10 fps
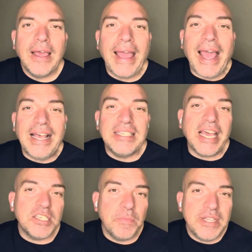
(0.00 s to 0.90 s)
as
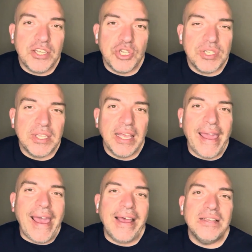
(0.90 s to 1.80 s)
expeditiously
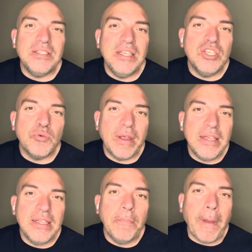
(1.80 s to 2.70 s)
as the
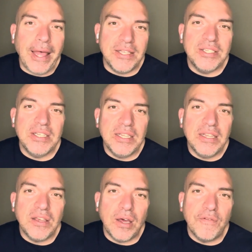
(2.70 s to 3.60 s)

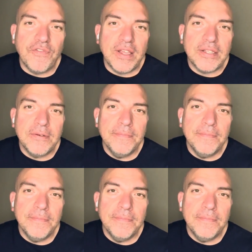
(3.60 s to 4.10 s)
Israeli-Palestinian conflict.